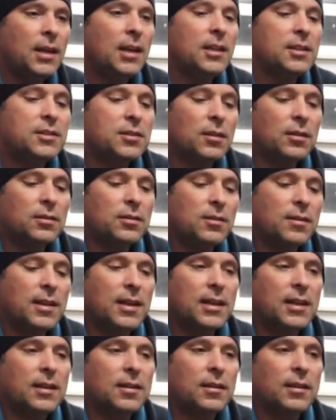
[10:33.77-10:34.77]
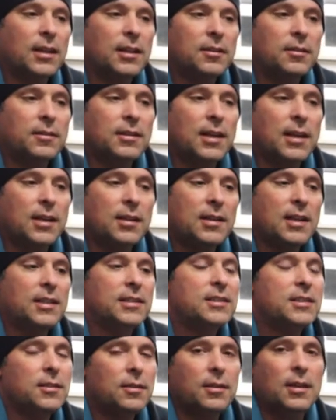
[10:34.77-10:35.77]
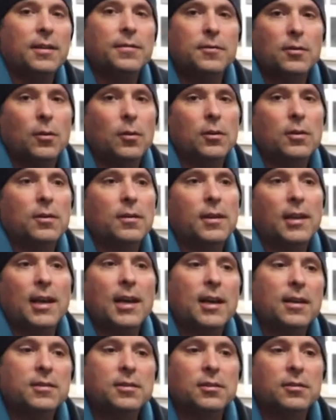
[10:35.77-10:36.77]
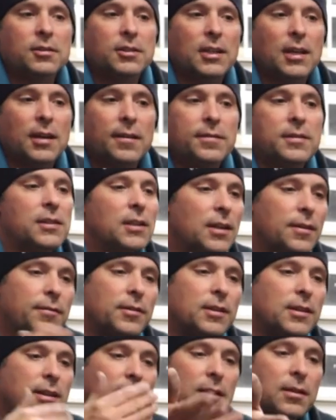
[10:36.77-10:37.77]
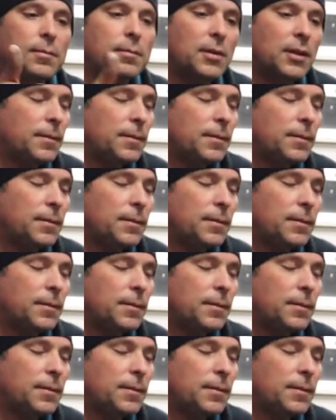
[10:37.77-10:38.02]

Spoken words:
And so I'll do that at a later date. I still have to order the axle shafts and everything,